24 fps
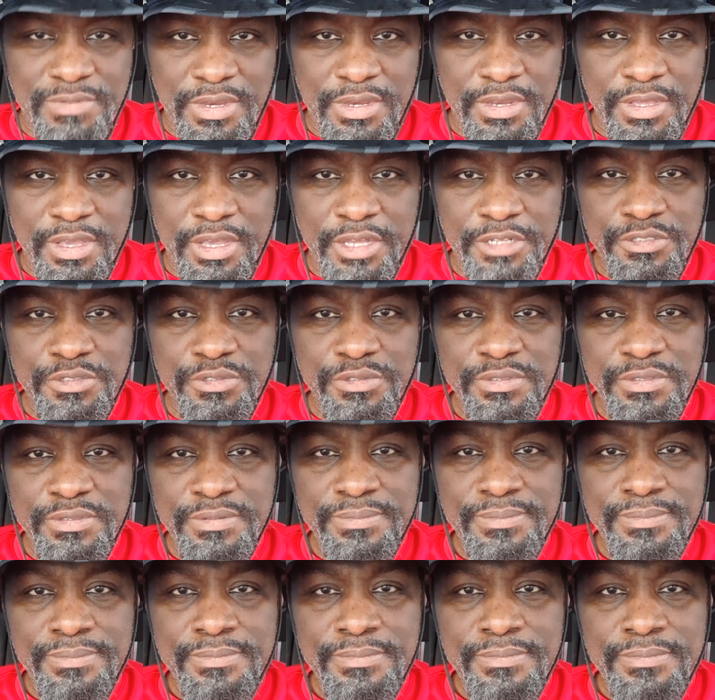in the country.
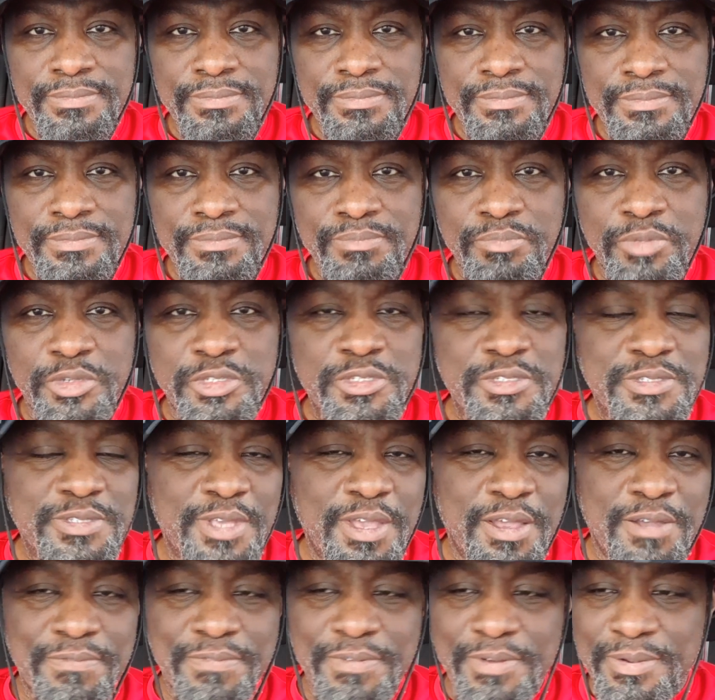Put your
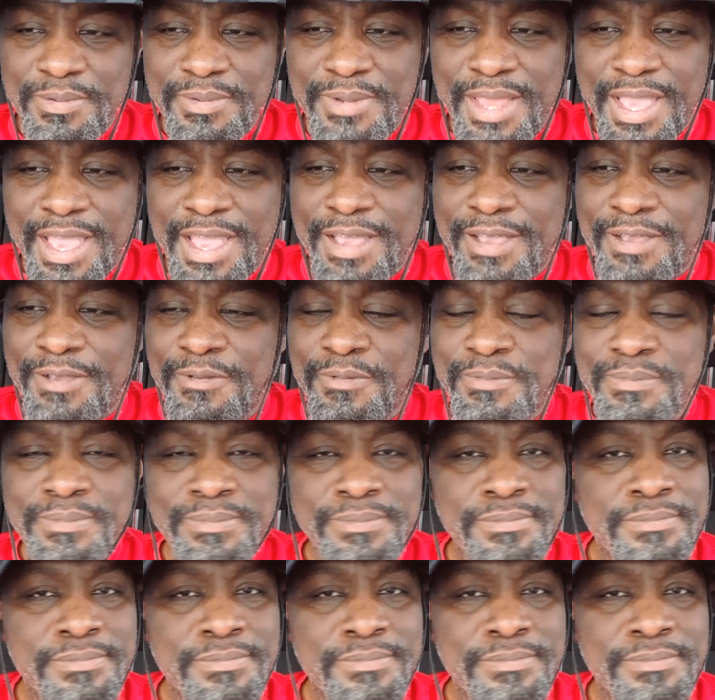cell phone down